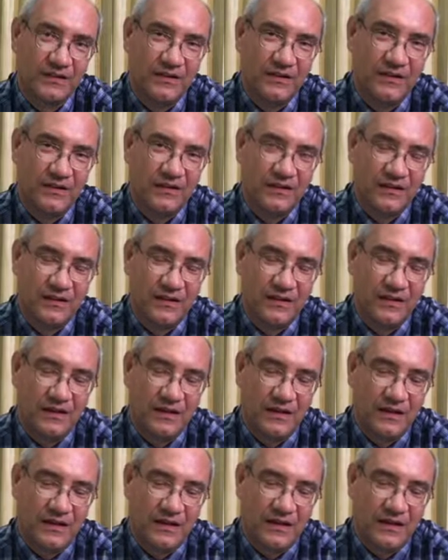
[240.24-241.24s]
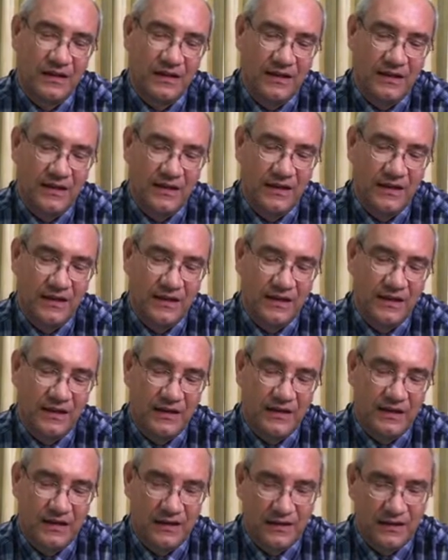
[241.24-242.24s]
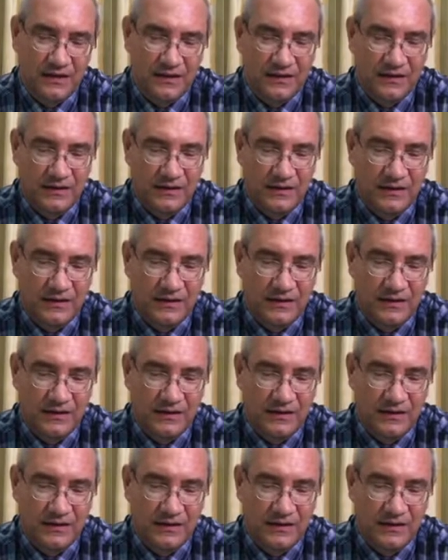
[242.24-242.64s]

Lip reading: (silence)